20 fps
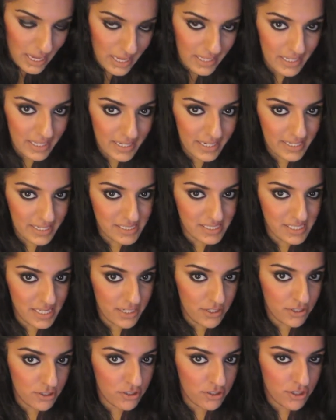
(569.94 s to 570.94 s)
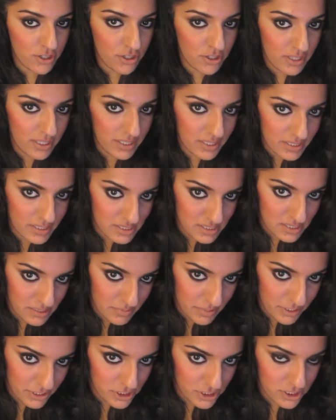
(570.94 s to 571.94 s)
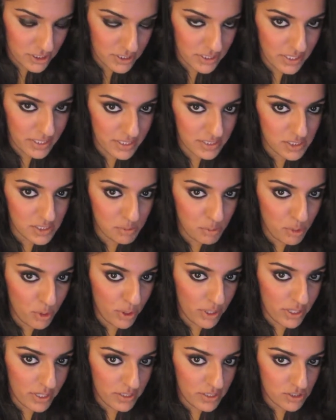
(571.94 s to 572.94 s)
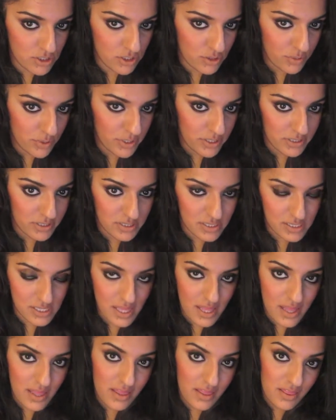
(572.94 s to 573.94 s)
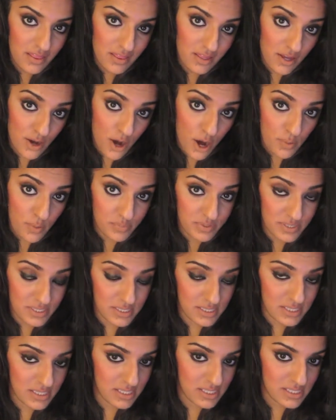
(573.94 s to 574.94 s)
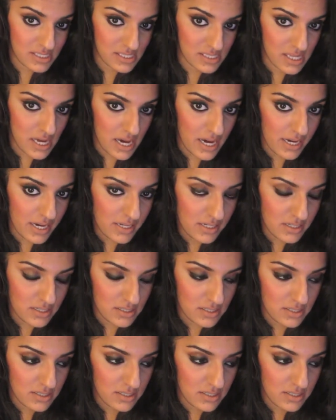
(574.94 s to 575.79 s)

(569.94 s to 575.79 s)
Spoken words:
Like I said, you're curling this to make sure that it's pointing towards the opposite side.